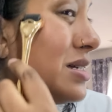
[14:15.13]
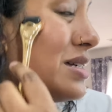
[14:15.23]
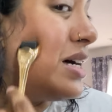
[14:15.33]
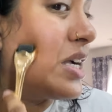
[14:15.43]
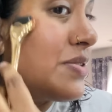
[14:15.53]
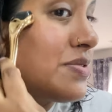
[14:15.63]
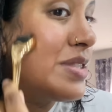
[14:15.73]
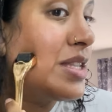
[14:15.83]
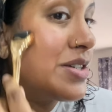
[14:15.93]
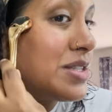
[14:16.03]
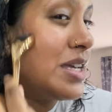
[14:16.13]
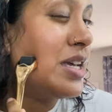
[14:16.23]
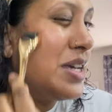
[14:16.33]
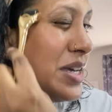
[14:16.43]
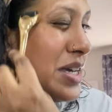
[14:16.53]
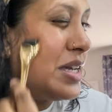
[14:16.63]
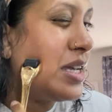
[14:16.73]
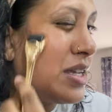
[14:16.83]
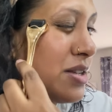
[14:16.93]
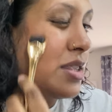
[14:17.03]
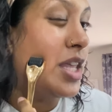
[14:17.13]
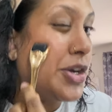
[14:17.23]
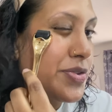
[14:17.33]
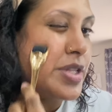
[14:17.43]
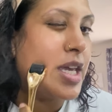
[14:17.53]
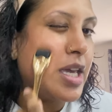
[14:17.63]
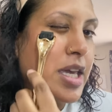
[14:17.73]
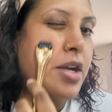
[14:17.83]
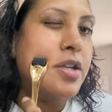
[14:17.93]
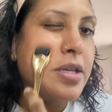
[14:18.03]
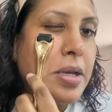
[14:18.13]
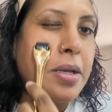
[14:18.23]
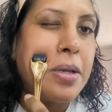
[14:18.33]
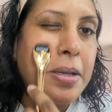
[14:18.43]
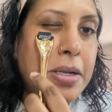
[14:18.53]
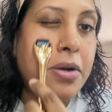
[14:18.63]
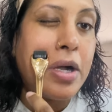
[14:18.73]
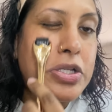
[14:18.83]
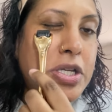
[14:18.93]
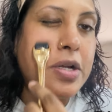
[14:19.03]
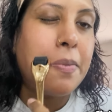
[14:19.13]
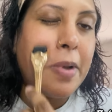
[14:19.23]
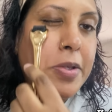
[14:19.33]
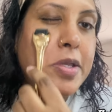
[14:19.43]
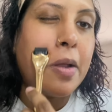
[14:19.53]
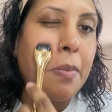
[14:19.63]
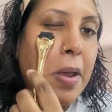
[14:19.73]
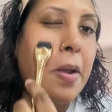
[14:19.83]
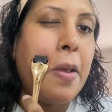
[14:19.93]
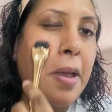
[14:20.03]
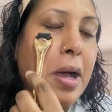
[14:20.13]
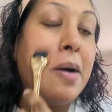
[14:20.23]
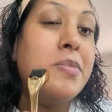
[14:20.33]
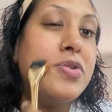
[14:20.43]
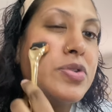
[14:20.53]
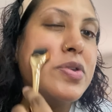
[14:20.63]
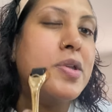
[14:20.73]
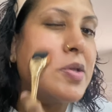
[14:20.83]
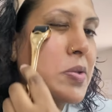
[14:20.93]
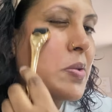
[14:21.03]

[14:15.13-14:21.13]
I can literally hear the crunching of my skin, but I'm used to this.